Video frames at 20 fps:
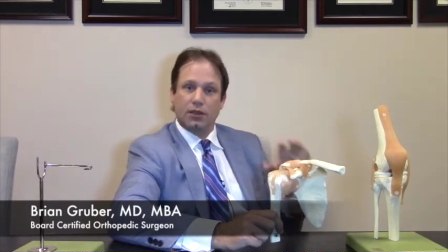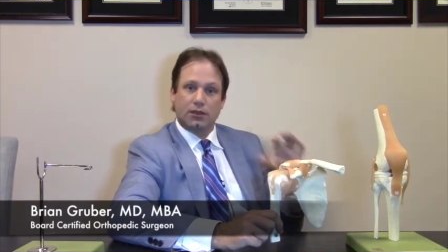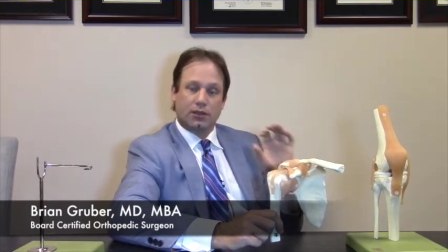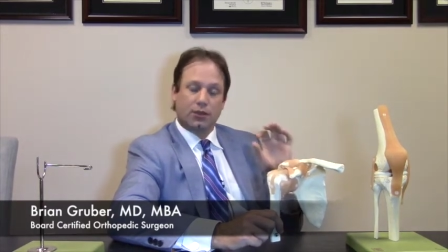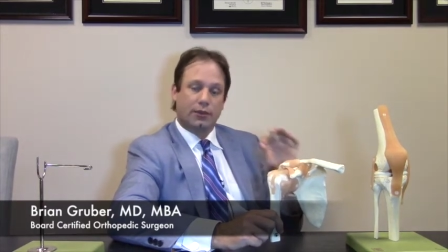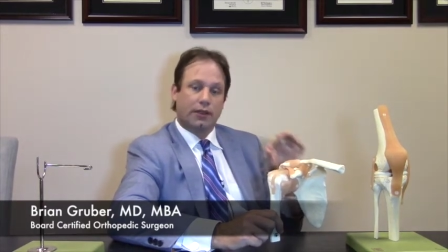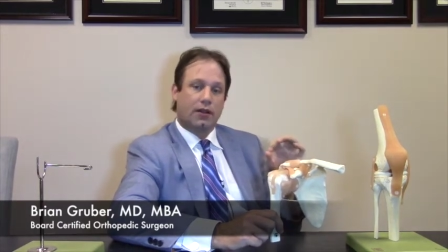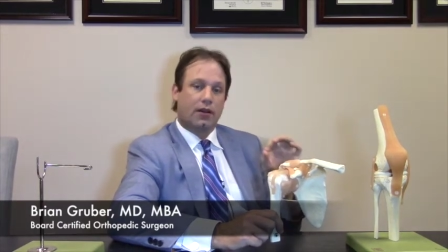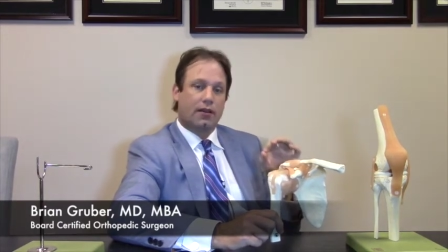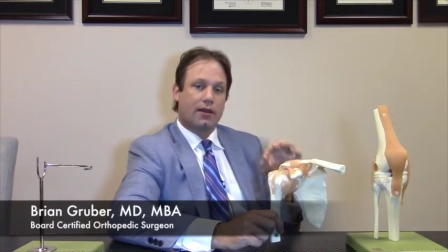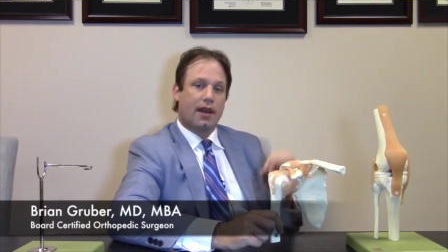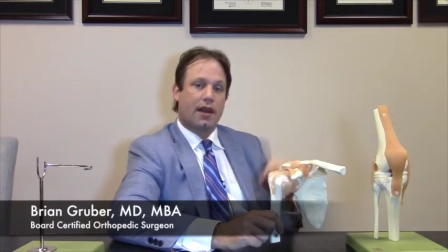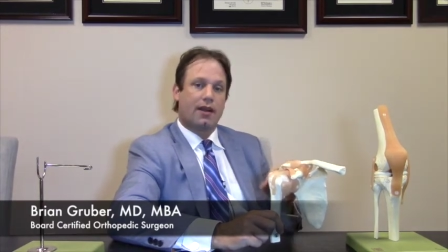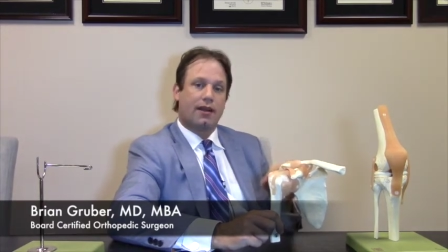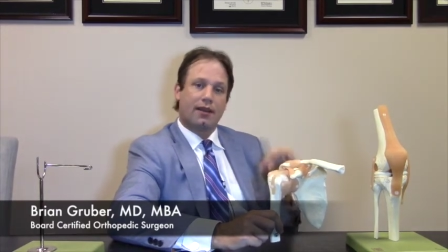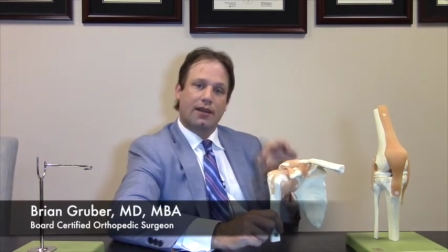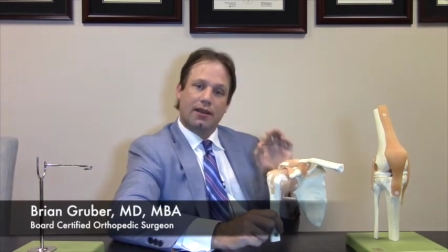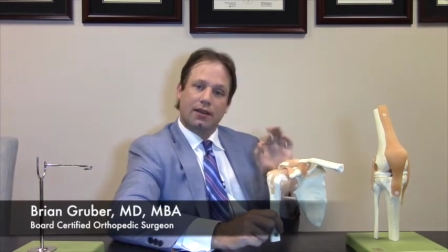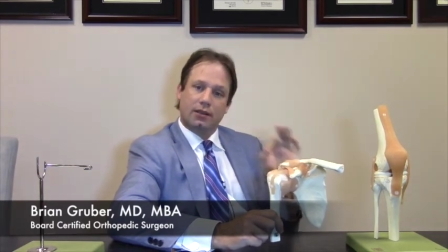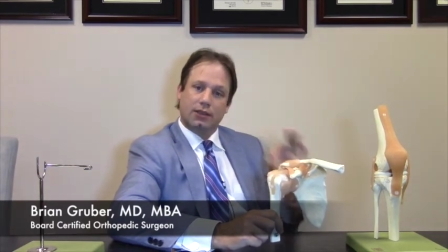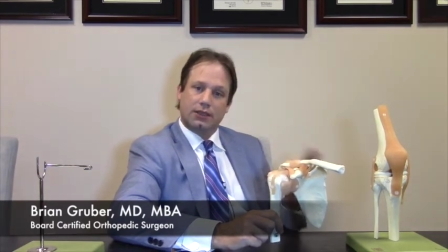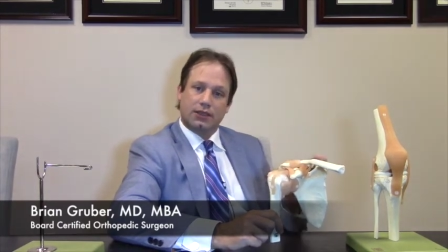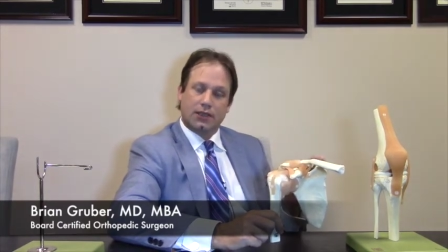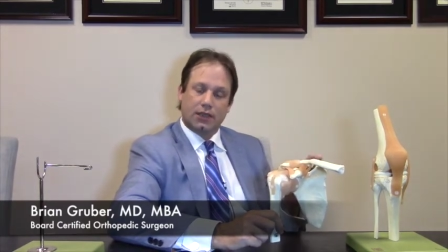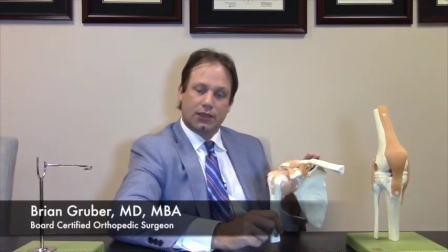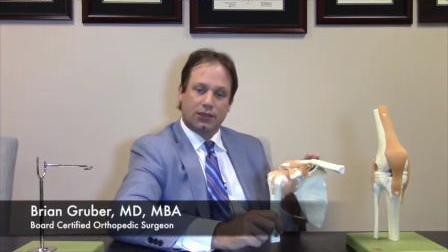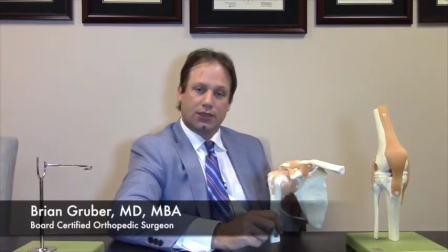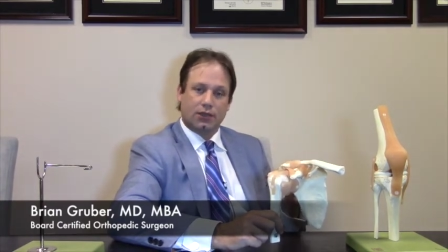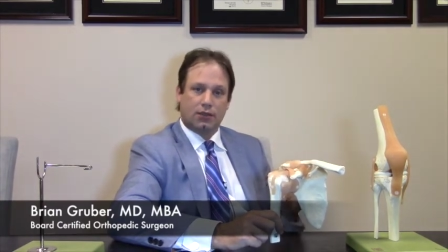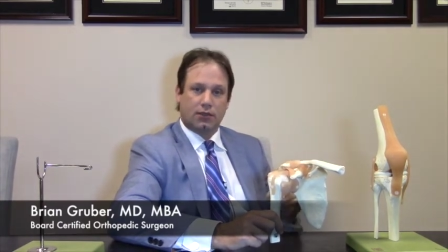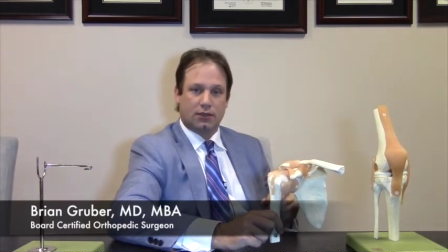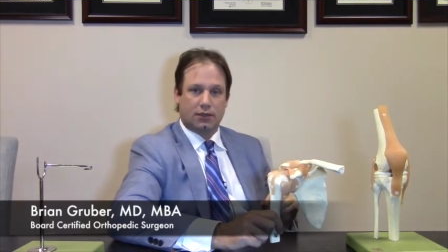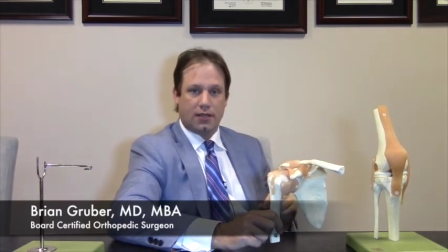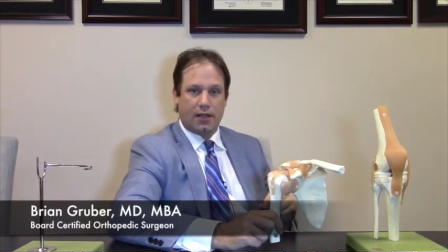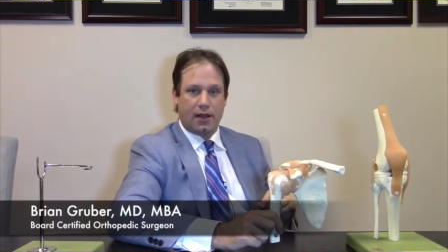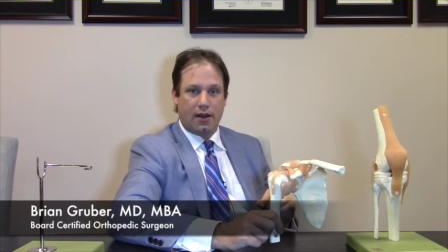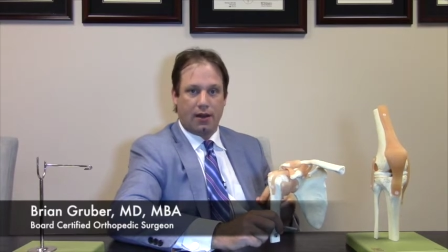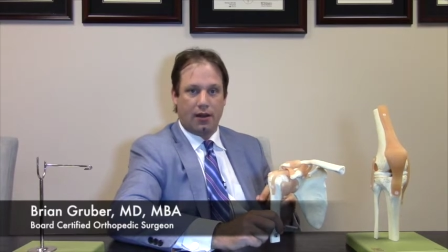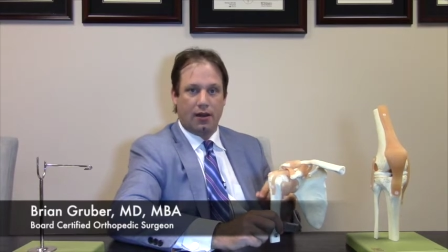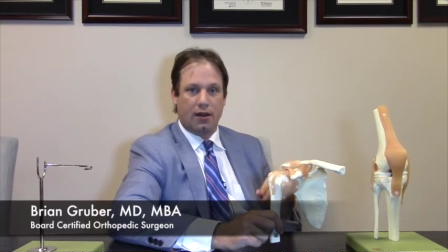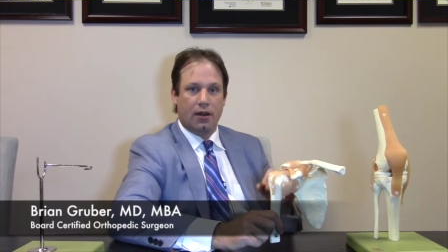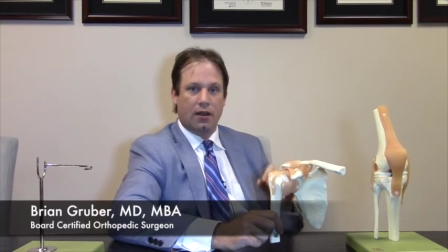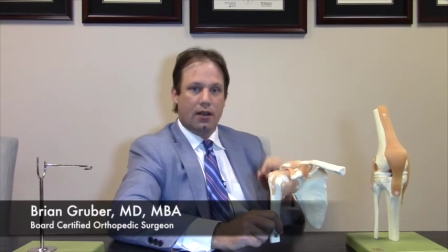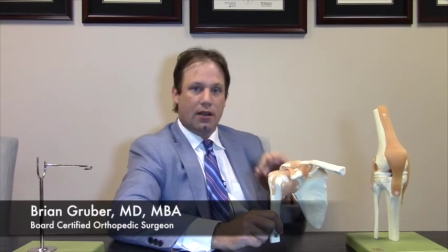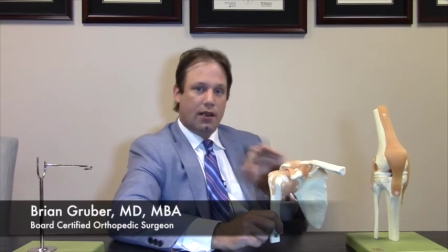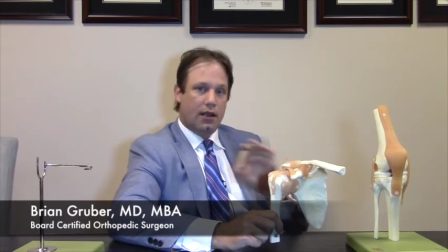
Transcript: So we call that an interstitial tear.